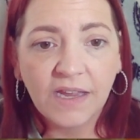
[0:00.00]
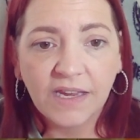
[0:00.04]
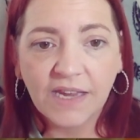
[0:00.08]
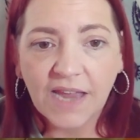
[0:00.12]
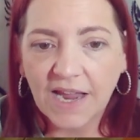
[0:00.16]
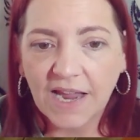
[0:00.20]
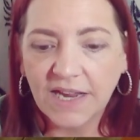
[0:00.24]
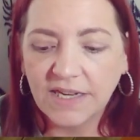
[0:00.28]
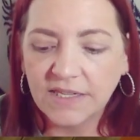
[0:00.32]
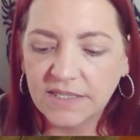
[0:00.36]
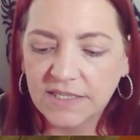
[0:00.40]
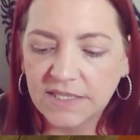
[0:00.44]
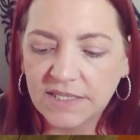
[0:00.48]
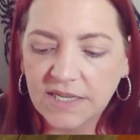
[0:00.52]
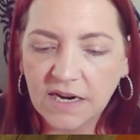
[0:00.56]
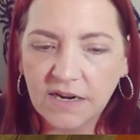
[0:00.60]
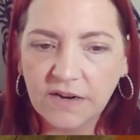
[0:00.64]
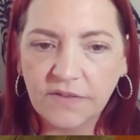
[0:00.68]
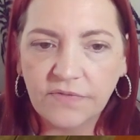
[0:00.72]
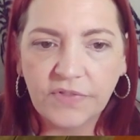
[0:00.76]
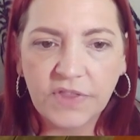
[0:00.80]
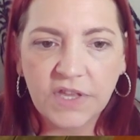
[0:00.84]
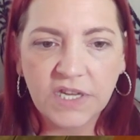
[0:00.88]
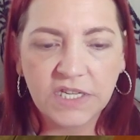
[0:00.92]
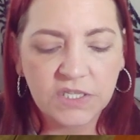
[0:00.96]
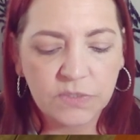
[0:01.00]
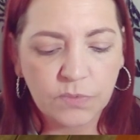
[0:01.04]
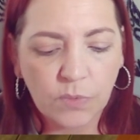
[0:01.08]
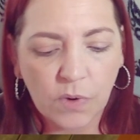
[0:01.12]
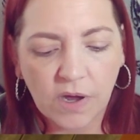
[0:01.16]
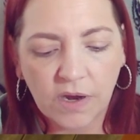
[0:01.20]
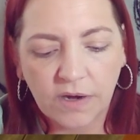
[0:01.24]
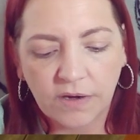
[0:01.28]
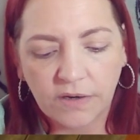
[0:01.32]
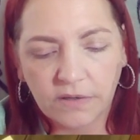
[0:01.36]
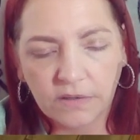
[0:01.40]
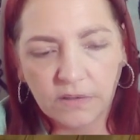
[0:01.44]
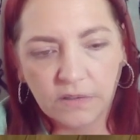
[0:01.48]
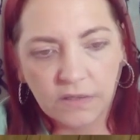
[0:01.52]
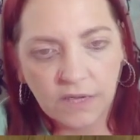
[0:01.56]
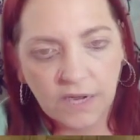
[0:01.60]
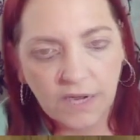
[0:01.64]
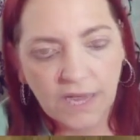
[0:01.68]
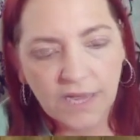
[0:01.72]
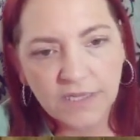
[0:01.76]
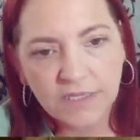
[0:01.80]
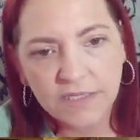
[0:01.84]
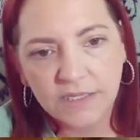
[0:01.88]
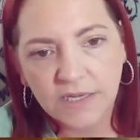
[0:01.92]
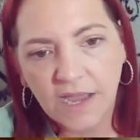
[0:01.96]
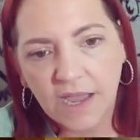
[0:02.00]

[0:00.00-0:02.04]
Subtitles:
Yeah, instead of this one, let's